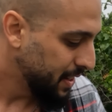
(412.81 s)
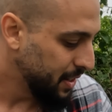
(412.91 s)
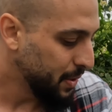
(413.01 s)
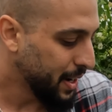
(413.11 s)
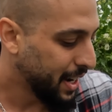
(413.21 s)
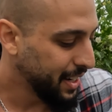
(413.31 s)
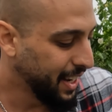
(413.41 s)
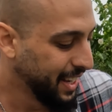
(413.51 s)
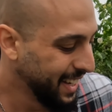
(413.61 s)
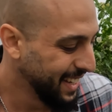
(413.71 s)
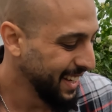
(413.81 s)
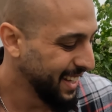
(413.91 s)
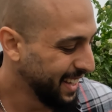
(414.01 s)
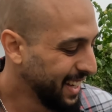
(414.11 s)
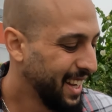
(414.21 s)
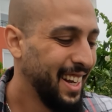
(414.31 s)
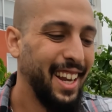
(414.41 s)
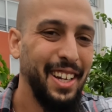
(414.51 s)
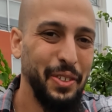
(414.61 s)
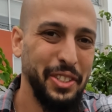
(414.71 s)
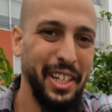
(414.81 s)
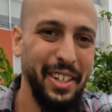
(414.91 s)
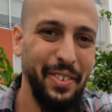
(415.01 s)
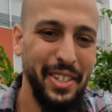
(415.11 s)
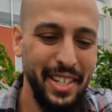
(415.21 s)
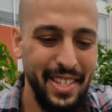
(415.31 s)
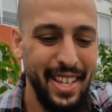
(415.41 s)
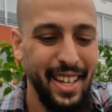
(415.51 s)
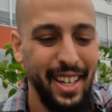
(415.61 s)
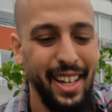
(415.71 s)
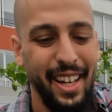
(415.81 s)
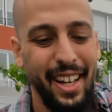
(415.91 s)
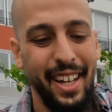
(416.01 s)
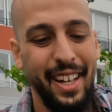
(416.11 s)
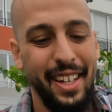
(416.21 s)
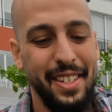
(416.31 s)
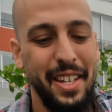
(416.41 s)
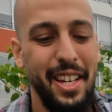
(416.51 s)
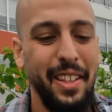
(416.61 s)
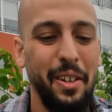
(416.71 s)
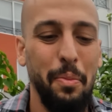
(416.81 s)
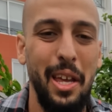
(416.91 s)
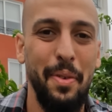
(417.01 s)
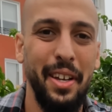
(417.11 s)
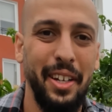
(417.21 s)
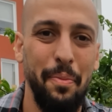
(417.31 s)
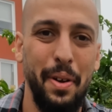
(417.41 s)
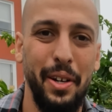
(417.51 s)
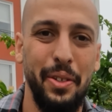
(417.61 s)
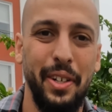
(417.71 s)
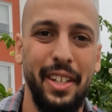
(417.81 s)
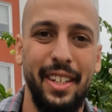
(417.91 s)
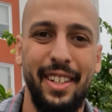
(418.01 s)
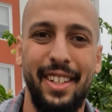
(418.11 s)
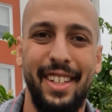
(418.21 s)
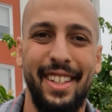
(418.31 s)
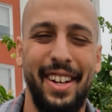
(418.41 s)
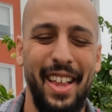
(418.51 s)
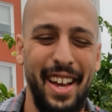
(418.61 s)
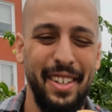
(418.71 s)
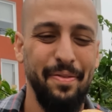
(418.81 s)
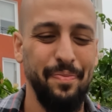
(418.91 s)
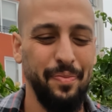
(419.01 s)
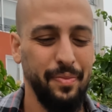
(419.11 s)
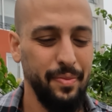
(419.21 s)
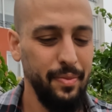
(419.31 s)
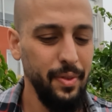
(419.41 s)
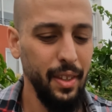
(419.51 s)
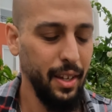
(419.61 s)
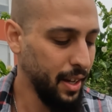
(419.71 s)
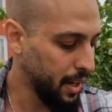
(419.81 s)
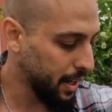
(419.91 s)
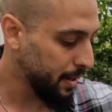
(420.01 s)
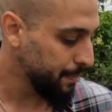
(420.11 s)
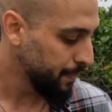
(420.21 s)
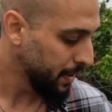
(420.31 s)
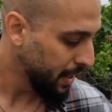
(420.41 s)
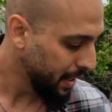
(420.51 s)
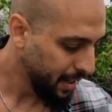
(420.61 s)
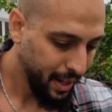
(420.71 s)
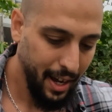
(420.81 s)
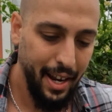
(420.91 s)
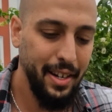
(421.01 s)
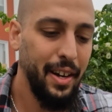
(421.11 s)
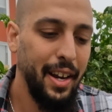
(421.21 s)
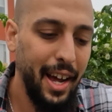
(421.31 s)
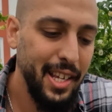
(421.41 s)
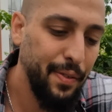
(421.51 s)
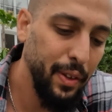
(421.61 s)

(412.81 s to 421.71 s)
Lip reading: you got La Lucha, which is a teeny little baby compared to it. Look at that. I did not ask